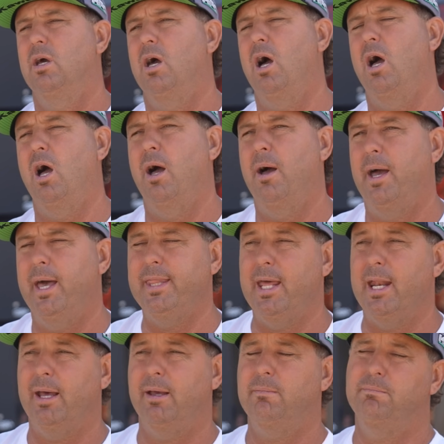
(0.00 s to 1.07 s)
And
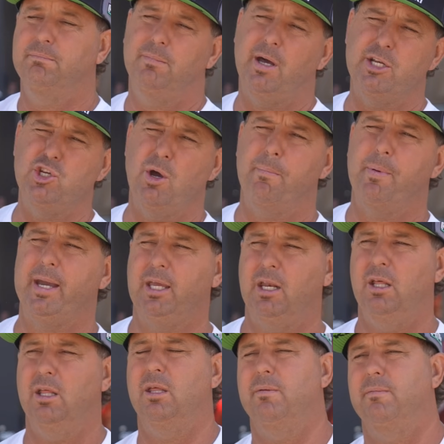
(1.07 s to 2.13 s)
then I jumped back
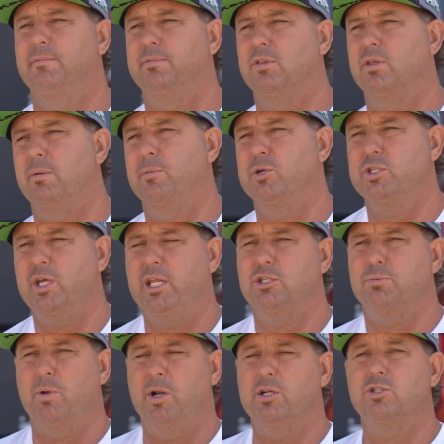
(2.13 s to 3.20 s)
into the Mercedes
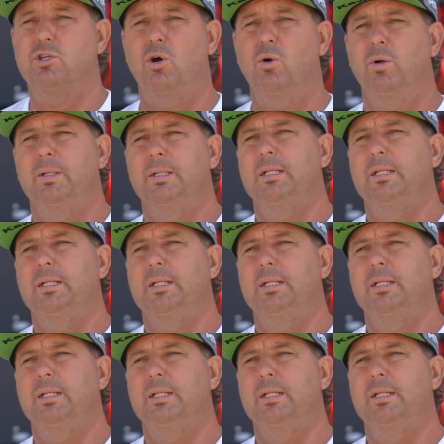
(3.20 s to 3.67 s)
Sprinter. So,